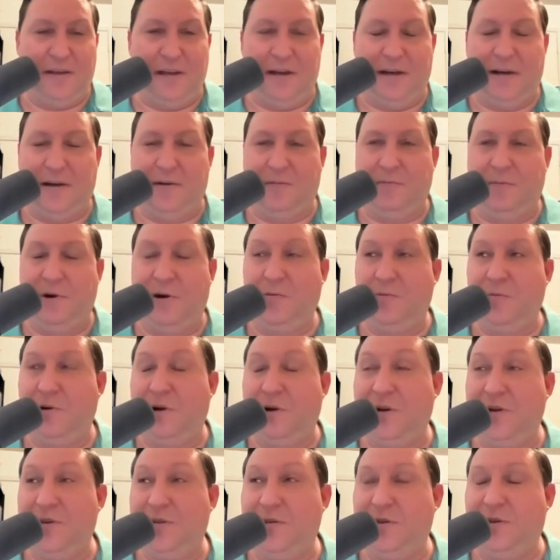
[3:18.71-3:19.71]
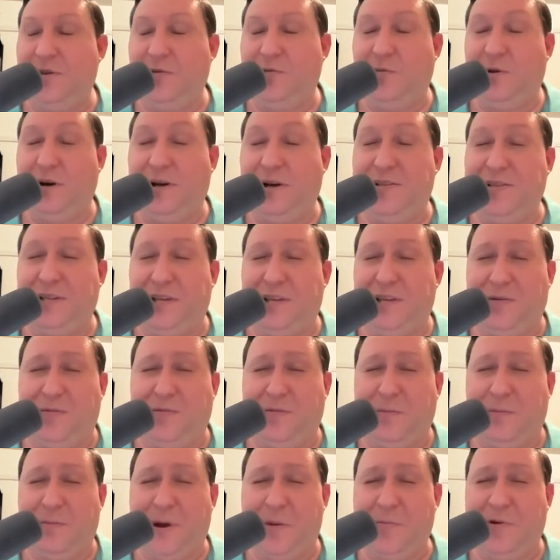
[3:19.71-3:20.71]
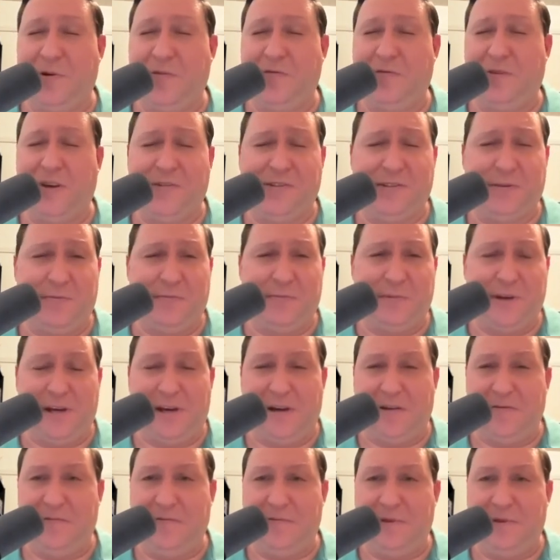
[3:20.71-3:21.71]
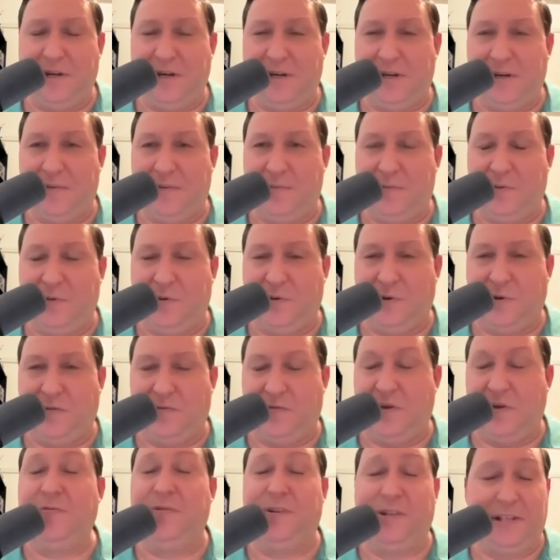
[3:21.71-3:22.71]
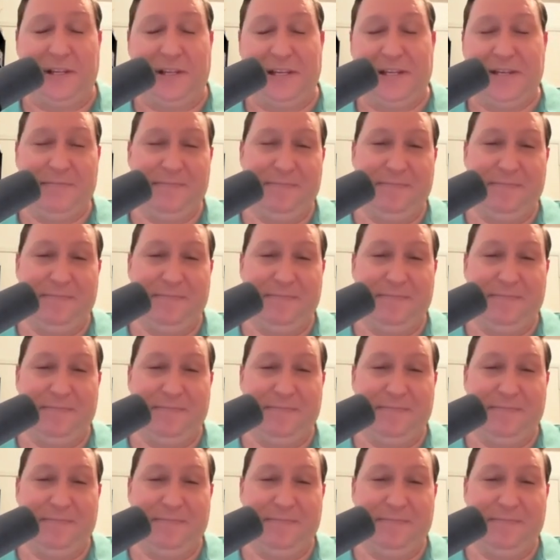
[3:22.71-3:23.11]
What are the ones that you remember more vividly?